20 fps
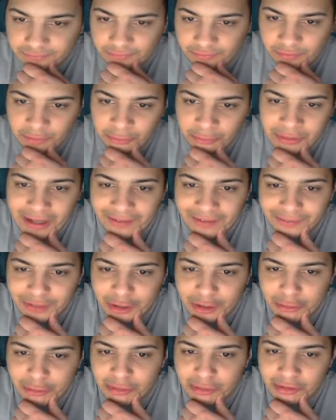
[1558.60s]
We have
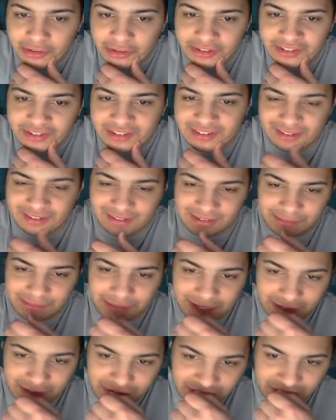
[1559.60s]
no worries, this is in
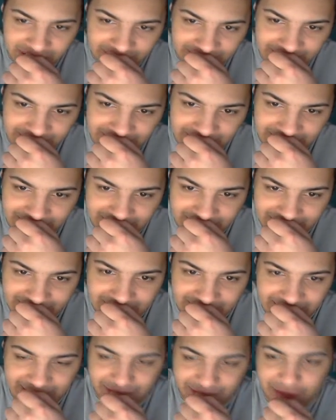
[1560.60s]
Beijing, that they can
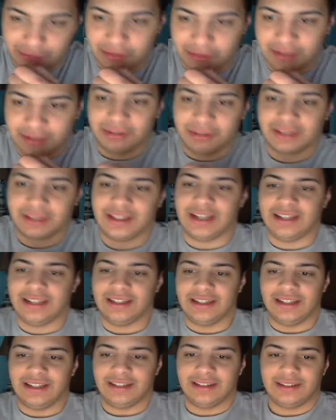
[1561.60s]
get everyone what they need.